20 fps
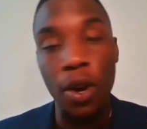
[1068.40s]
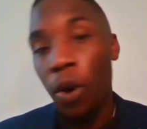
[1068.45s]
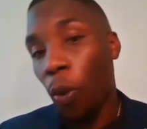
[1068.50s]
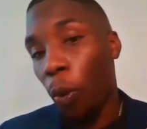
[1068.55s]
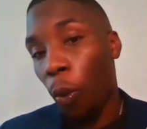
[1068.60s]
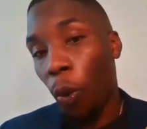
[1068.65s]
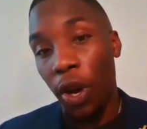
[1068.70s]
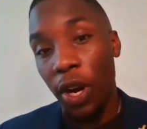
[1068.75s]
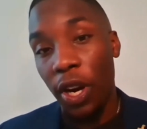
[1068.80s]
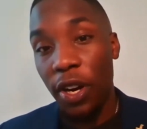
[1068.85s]

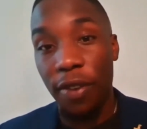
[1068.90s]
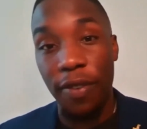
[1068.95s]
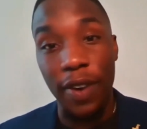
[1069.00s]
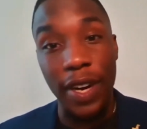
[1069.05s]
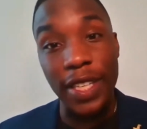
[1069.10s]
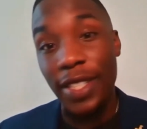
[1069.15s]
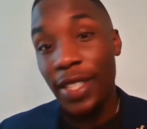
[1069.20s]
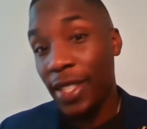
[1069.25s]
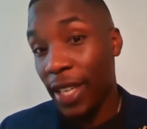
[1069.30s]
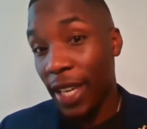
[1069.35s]
one on
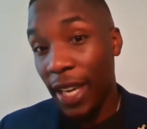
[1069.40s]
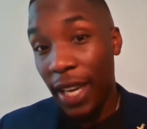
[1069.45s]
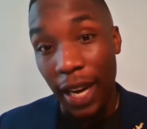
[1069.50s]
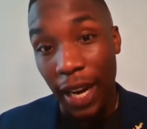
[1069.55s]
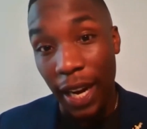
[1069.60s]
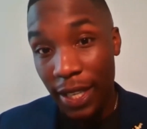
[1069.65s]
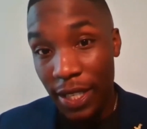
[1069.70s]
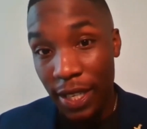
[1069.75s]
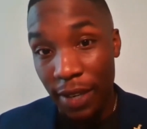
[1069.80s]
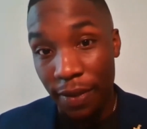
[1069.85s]
devices and
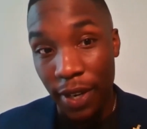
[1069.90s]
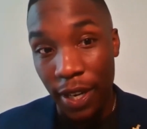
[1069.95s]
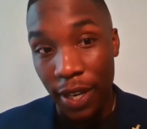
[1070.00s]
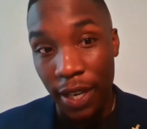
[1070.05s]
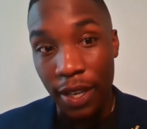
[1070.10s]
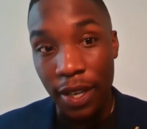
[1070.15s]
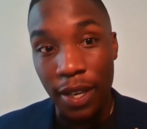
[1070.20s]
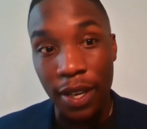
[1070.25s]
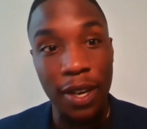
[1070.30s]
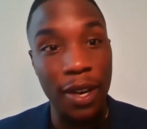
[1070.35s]

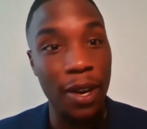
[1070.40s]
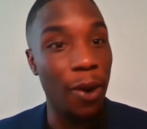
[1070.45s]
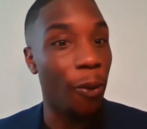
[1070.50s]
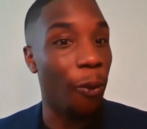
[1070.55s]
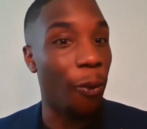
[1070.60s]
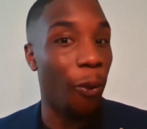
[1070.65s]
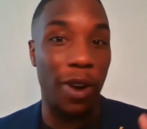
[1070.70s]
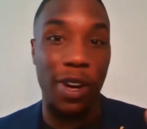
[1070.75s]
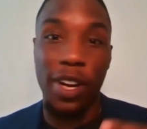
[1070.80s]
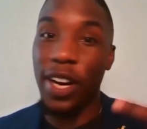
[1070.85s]
connectivity,
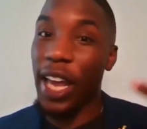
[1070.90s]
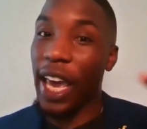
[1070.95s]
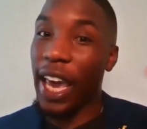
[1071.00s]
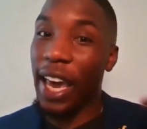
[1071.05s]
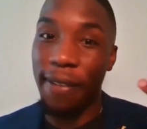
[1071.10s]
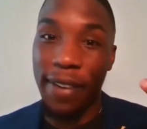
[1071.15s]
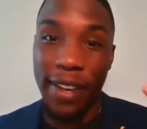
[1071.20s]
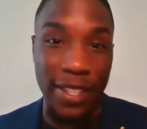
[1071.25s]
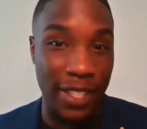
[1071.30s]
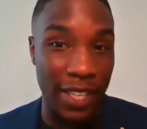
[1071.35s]
one on
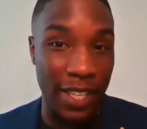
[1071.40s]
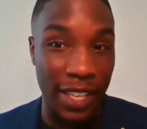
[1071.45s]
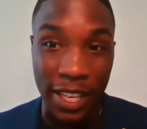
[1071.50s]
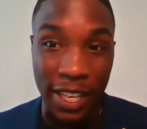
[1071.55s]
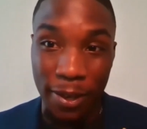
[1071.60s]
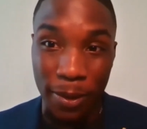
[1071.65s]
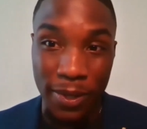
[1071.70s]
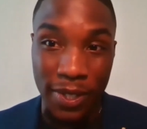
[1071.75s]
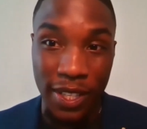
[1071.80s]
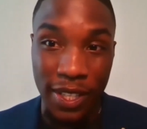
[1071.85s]
advocacy and
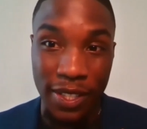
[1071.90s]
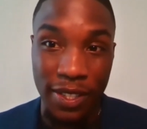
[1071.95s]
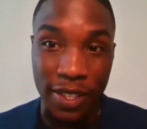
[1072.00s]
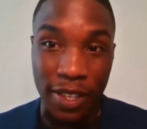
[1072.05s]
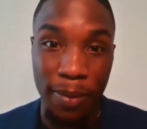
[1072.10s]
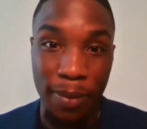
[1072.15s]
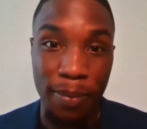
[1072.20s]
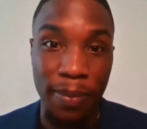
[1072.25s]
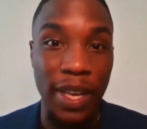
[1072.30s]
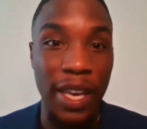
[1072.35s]

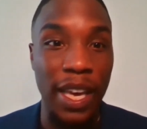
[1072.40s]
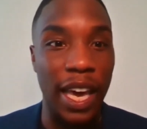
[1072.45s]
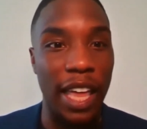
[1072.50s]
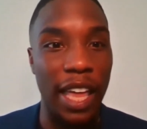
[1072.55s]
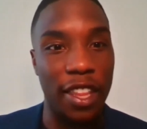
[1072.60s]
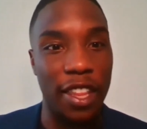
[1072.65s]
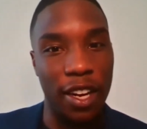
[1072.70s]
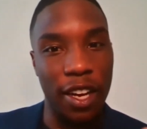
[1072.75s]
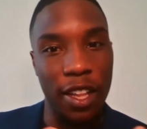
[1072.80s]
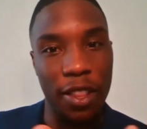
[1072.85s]
ecosystem,
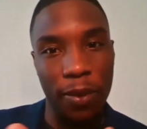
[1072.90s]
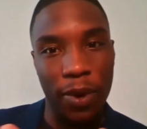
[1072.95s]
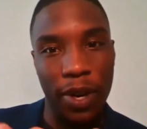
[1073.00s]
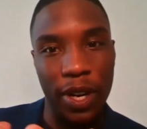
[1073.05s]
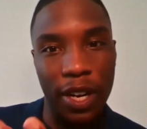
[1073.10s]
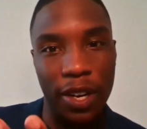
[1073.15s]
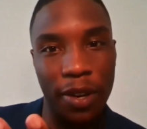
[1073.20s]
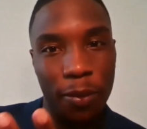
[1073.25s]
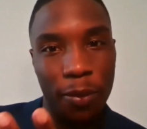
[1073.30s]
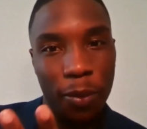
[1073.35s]
and another one
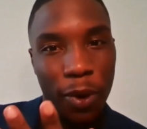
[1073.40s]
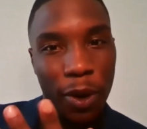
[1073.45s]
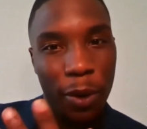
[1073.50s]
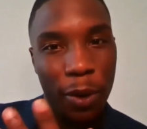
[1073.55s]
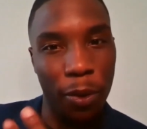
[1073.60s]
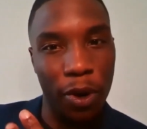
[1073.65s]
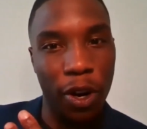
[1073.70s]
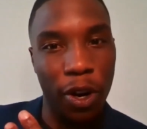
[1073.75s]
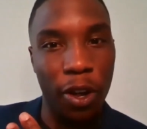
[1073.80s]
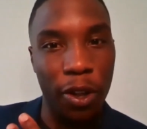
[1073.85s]
on what
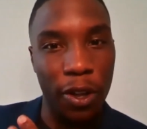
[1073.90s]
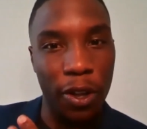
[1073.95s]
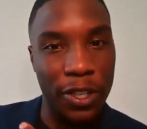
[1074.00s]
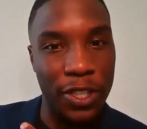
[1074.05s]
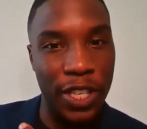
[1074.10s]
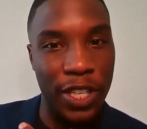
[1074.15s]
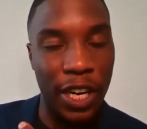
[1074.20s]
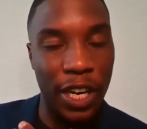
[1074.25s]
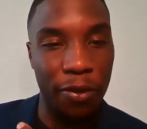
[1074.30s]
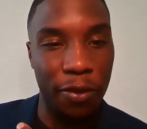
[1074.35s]
we're calling
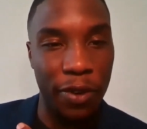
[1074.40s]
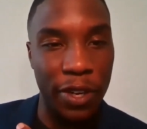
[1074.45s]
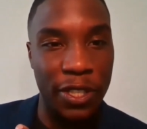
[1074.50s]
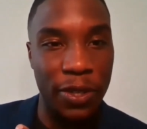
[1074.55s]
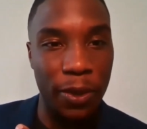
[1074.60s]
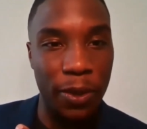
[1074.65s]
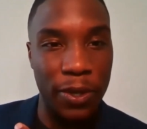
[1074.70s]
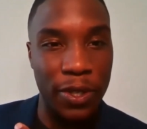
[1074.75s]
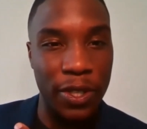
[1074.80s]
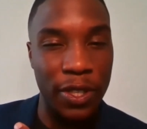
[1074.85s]
shared
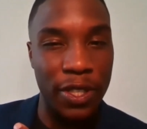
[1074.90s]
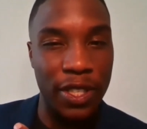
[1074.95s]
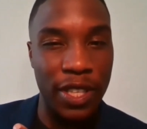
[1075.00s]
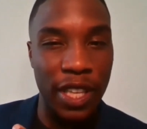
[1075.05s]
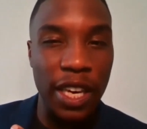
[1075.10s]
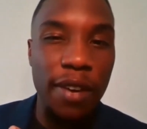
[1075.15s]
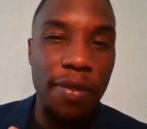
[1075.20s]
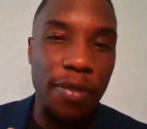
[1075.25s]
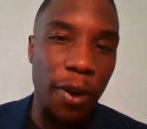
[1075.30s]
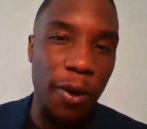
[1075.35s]
resources.
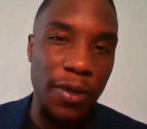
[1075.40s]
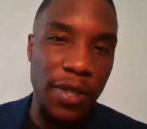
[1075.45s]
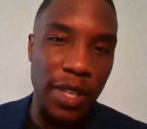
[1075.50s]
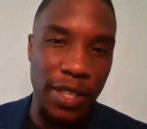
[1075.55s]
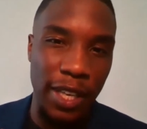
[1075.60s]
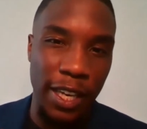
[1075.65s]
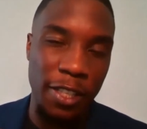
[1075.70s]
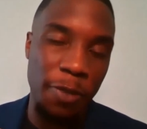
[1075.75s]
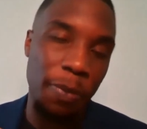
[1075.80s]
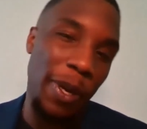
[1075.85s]
Think of those as
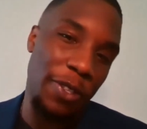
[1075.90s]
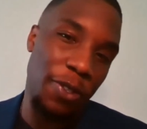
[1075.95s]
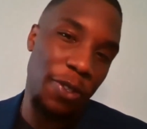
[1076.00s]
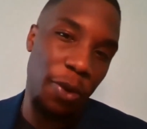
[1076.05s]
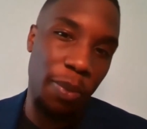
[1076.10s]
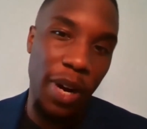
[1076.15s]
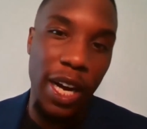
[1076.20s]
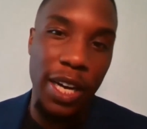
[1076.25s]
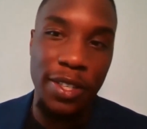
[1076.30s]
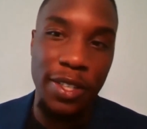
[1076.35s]
like special
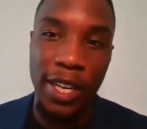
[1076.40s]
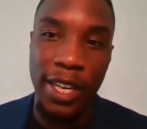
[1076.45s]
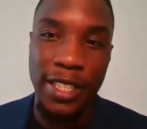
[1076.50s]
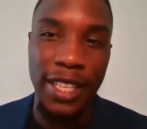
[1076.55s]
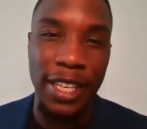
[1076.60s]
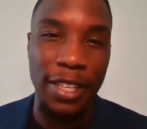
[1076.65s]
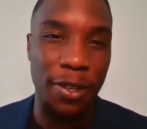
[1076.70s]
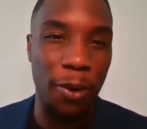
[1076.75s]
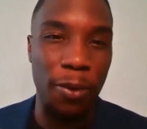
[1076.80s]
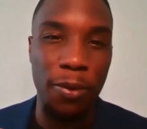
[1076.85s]
projects
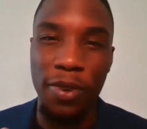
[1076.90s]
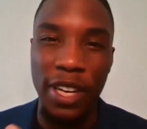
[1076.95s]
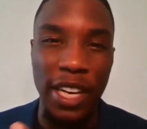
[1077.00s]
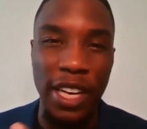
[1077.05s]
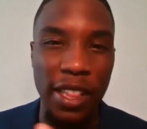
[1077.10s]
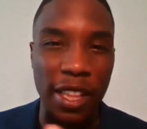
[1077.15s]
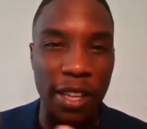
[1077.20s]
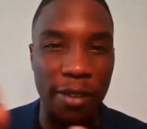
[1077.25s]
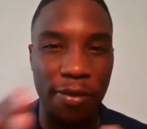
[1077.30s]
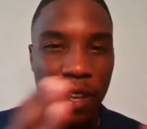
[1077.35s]
that don't
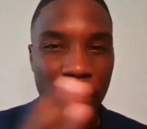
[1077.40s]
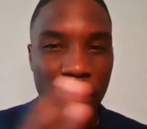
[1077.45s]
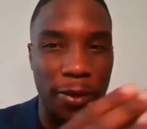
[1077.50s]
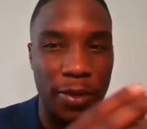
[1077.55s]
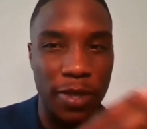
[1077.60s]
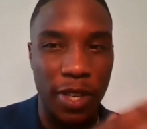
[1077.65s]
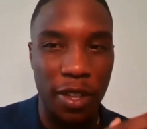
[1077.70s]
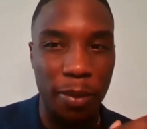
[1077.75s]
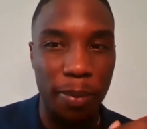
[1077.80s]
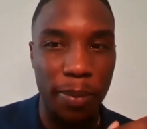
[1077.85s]
neatly fit in those
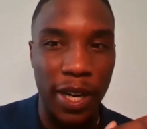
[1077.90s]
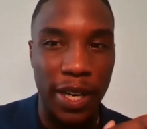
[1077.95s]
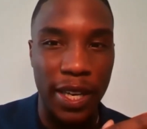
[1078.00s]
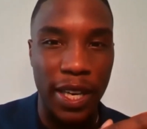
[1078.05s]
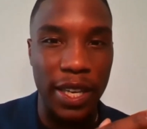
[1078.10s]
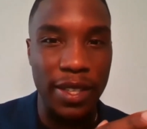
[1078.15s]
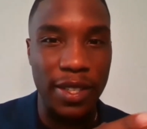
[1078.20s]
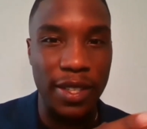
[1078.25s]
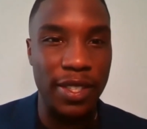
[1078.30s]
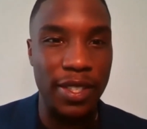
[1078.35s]
other
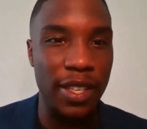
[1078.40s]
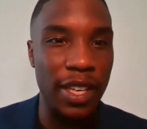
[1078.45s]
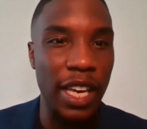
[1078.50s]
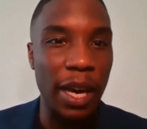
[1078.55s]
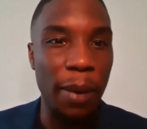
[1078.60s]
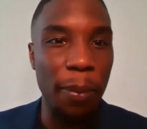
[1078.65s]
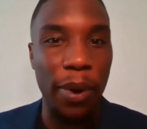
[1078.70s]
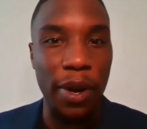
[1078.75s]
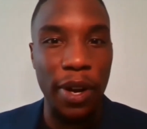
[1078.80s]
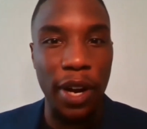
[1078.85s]
buckets.
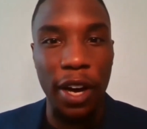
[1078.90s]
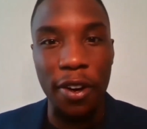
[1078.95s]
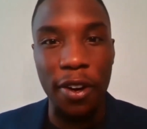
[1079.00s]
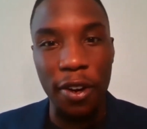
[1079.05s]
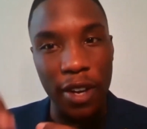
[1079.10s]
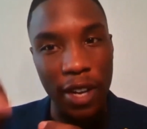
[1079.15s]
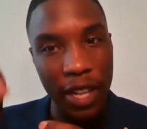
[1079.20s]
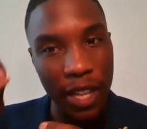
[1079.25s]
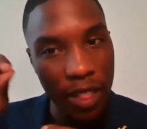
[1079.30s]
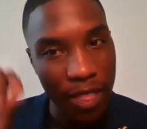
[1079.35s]
But
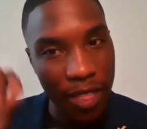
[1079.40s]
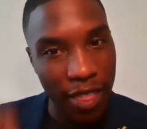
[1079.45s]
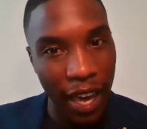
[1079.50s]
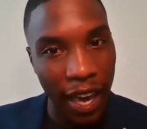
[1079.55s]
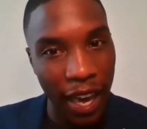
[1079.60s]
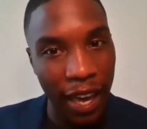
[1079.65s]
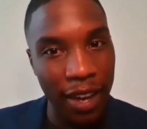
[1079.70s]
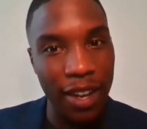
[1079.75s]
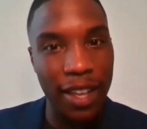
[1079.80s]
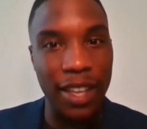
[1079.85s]
underneath
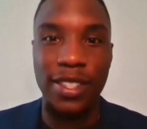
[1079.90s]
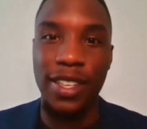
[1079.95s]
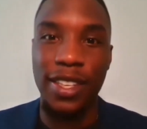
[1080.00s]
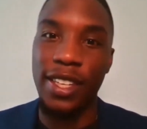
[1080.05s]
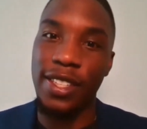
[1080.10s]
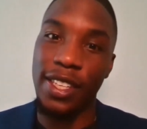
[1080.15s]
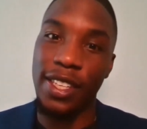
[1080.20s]
that is us